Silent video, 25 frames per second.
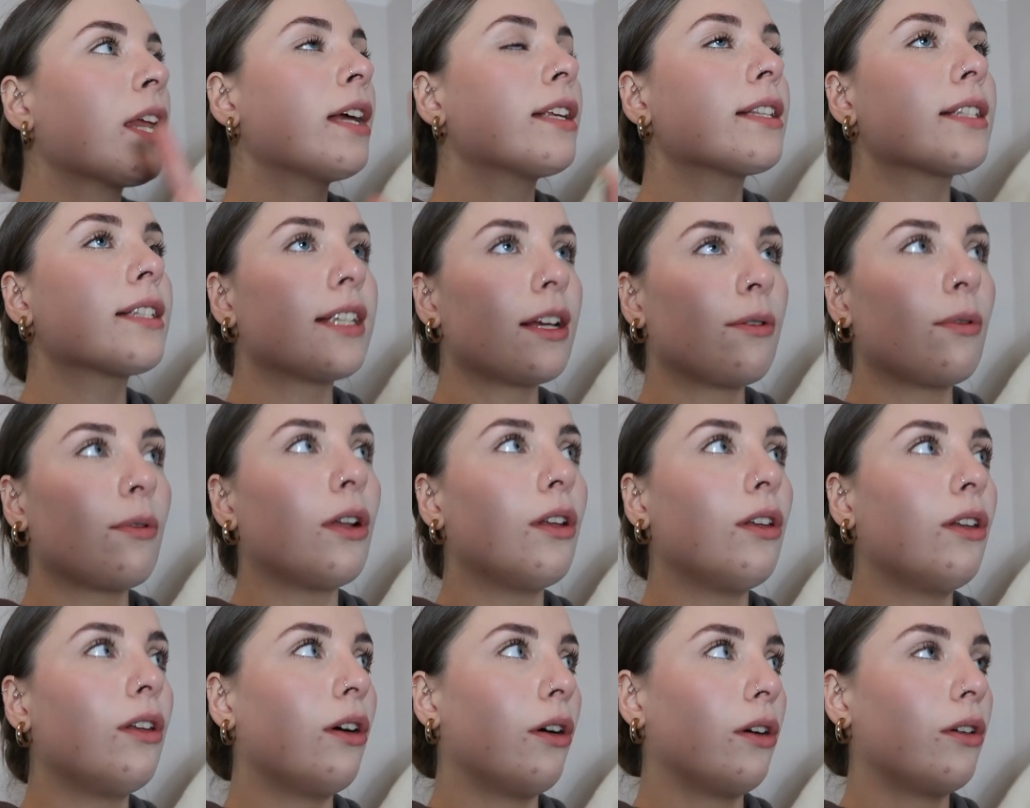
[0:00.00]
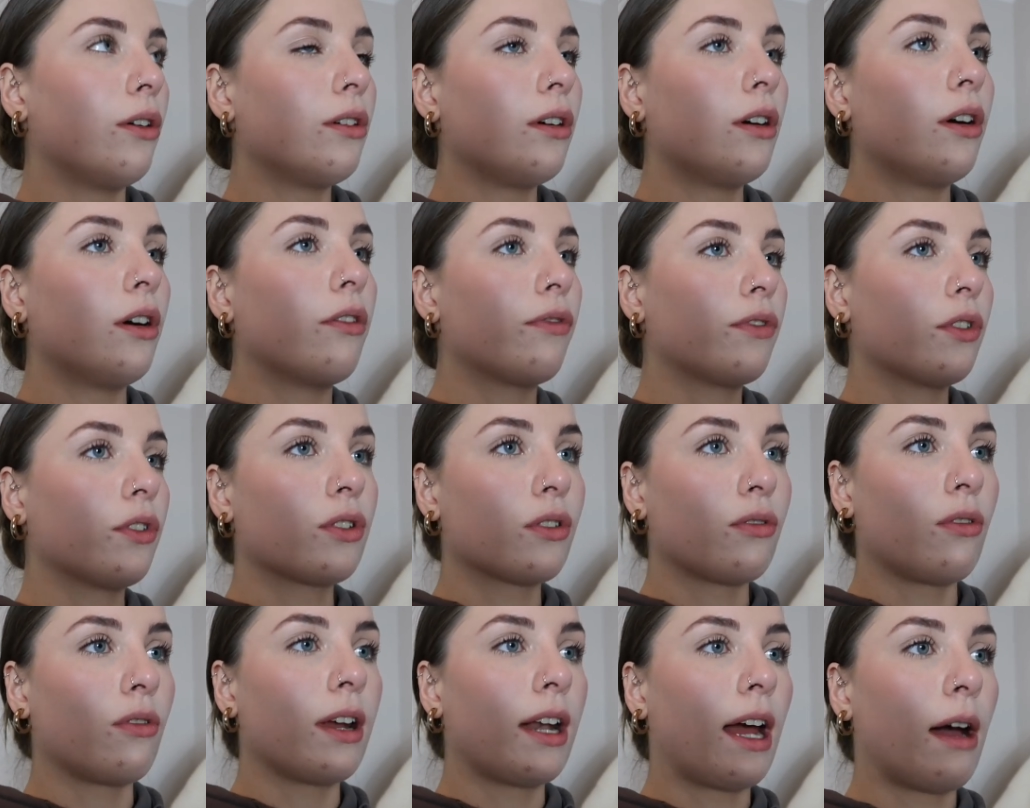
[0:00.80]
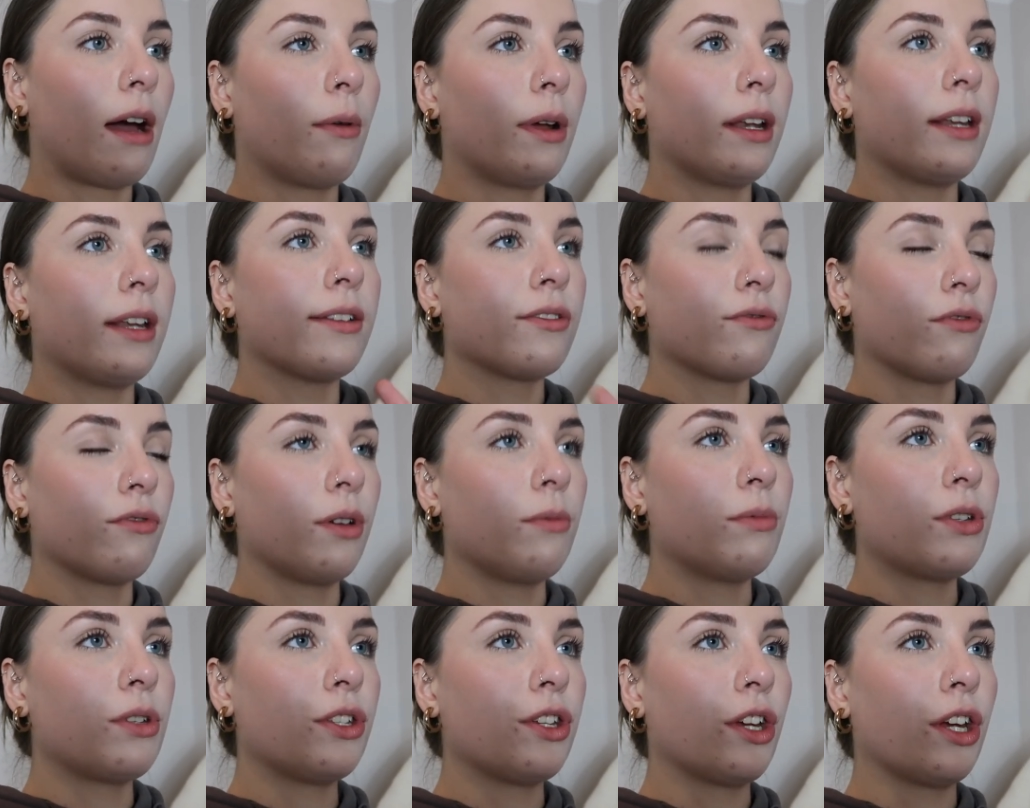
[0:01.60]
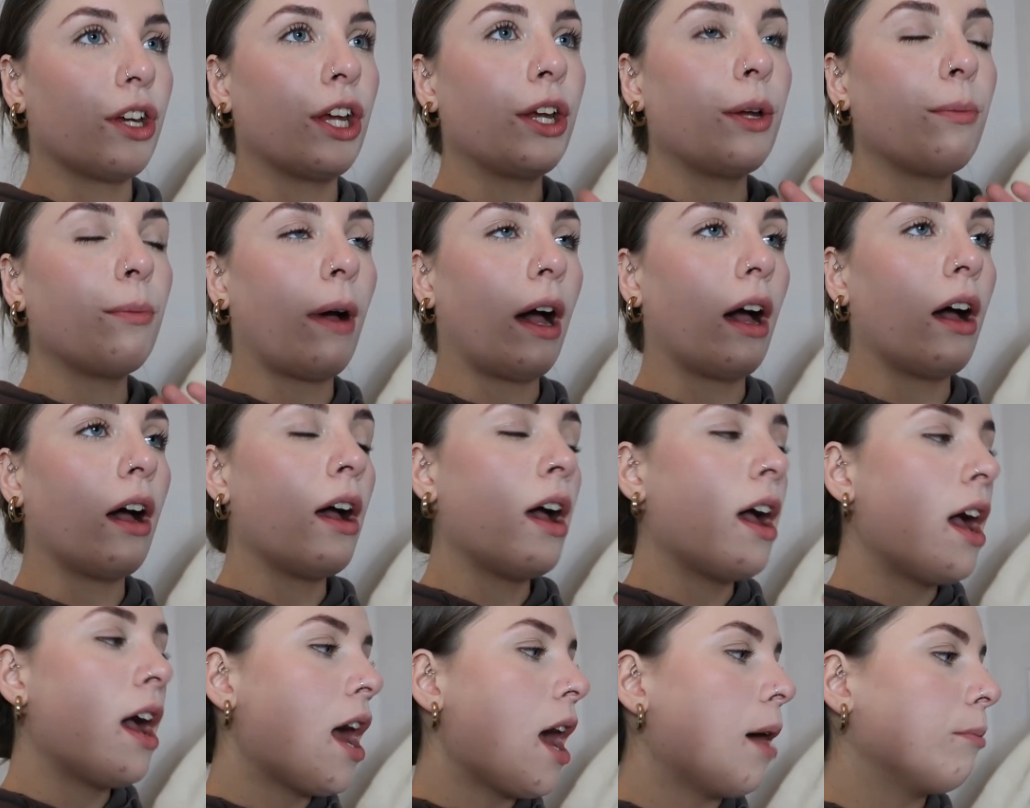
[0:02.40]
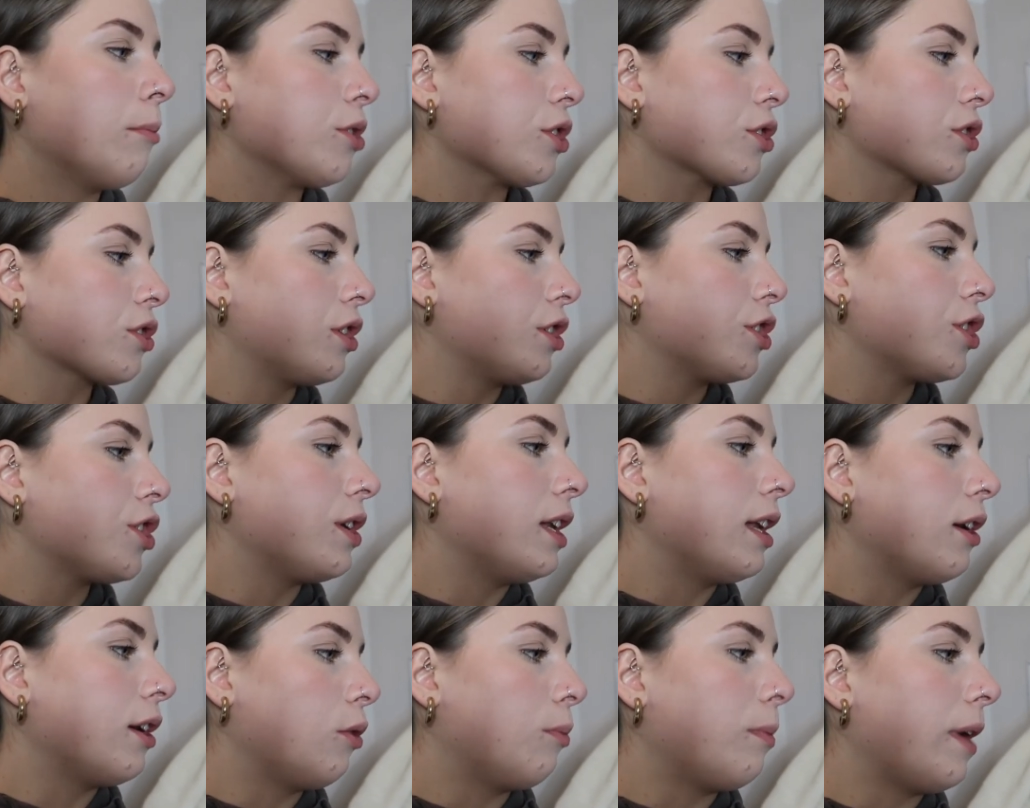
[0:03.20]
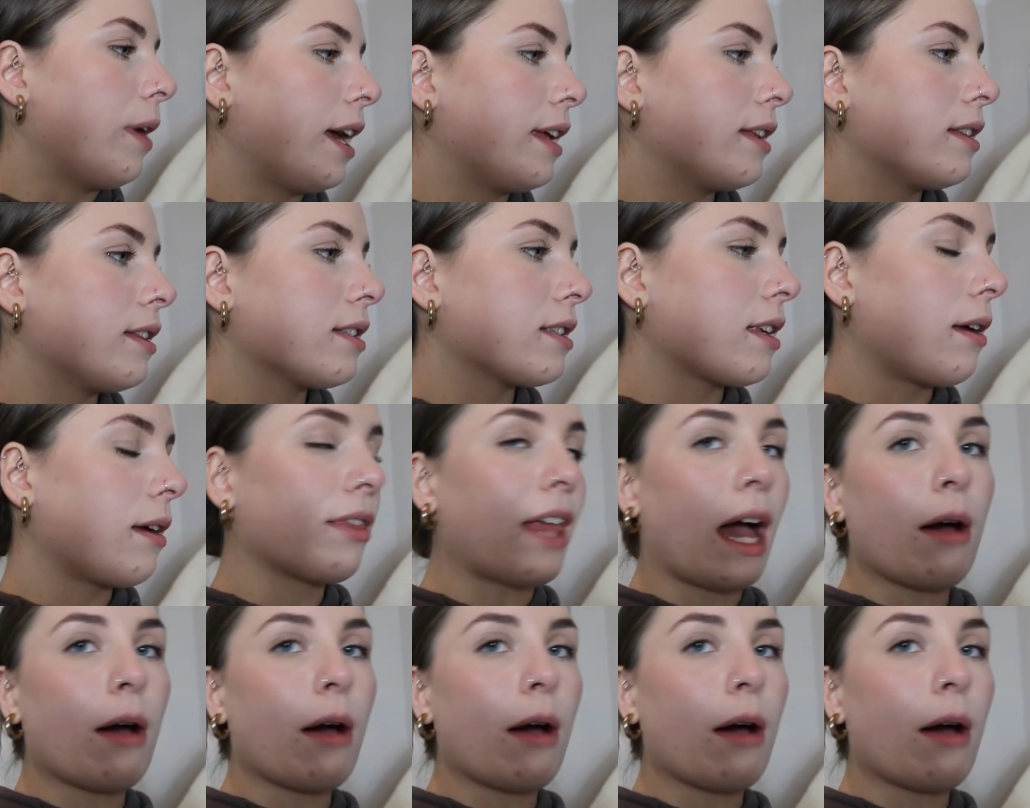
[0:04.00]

Still a lot of sorting out in this room to do, but I'm just gonna do little bits.